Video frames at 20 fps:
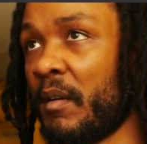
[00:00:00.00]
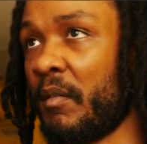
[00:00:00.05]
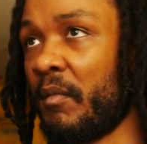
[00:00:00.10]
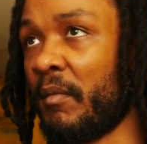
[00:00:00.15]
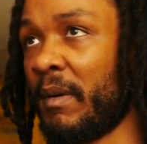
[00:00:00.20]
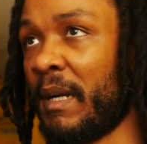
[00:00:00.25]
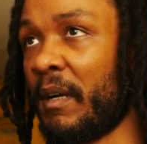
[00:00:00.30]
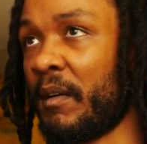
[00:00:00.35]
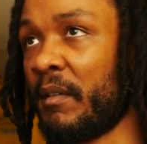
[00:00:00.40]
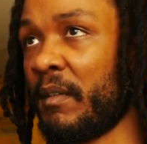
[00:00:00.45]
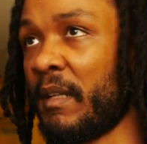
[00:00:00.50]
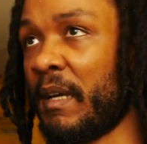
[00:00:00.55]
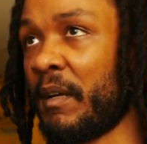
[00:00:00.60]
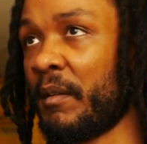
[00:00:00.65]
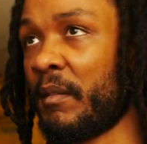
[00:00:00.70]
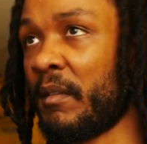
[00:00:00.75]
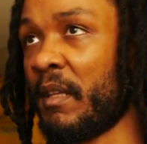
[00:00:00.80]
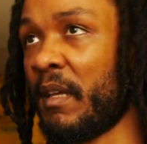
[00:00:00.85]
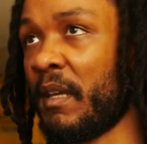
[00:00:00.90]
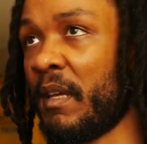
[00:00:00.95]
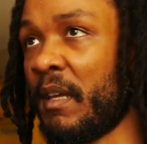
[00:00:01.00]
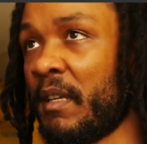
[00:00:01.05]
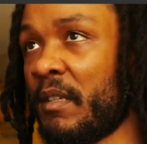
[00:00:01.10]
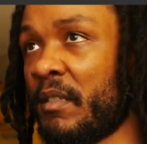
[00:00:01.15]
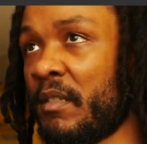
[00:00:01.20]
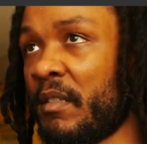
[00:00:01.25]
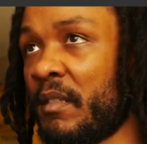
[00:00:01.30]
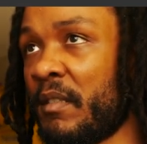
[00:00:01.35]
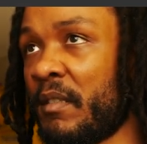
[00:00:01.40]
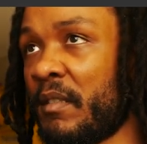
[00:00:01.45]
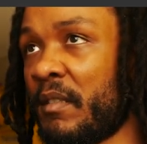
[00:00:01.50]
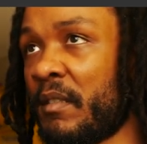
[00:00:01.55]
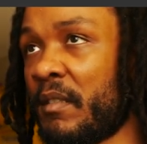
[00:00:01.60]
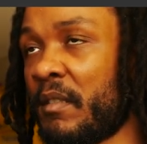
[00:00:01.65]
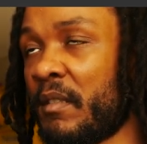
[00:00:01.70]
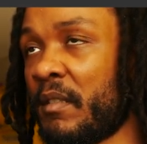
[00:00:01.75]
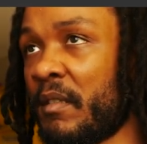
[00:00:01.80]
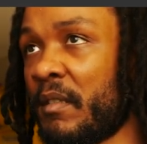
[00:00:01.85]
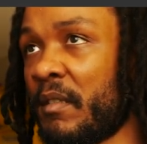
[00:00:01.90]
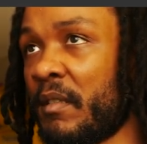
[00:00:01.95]
Round out the
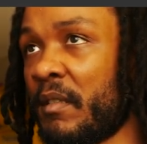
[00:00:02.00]
edges.